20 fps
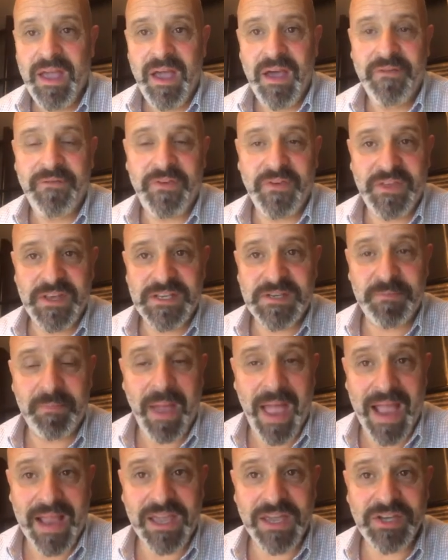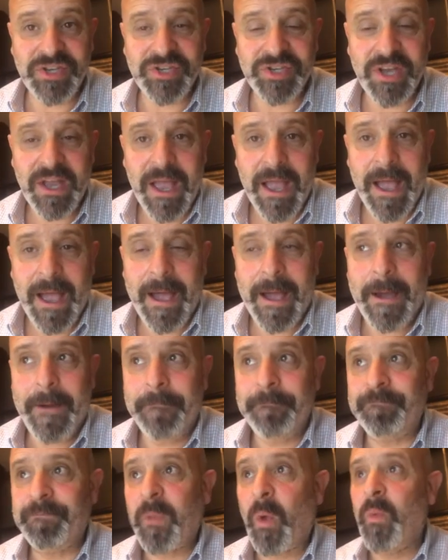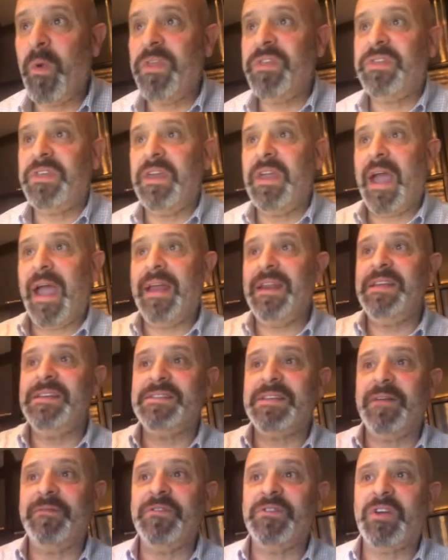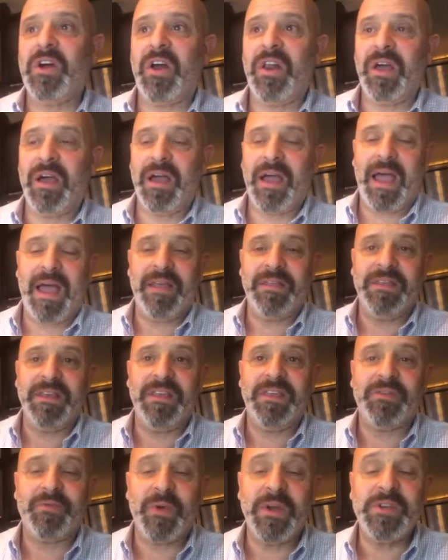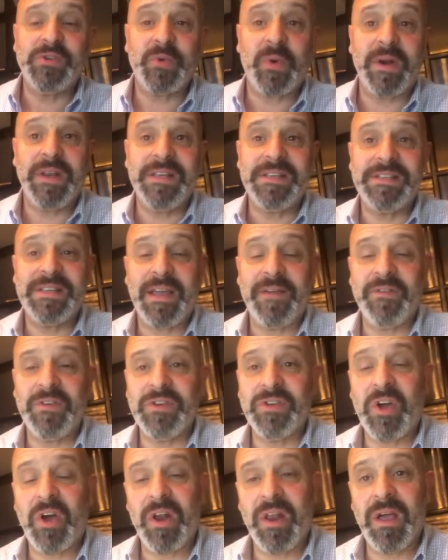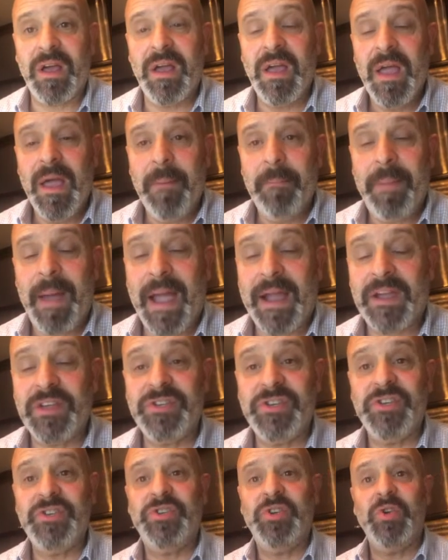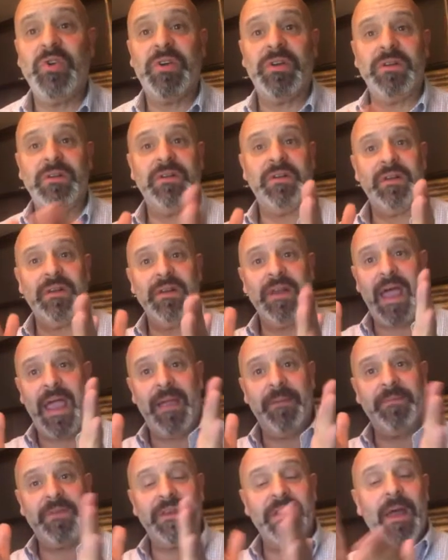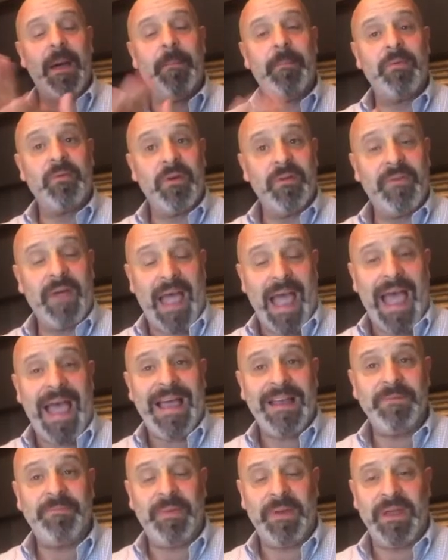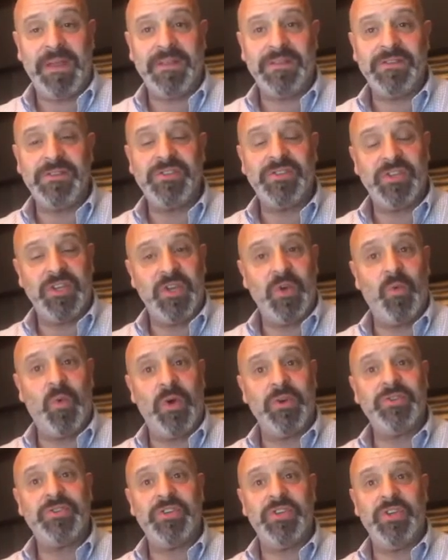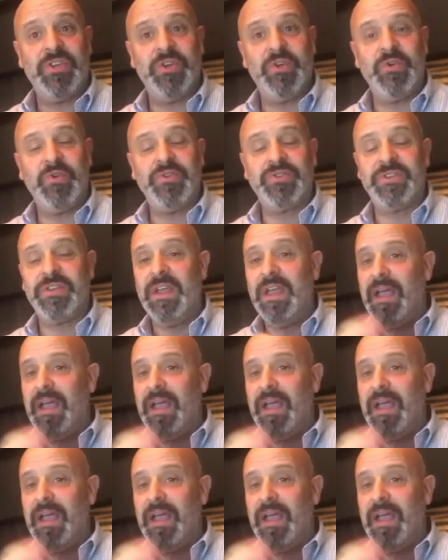for this package. With the $87 and the $327 packages, you can name the number of ad pins that you want to use,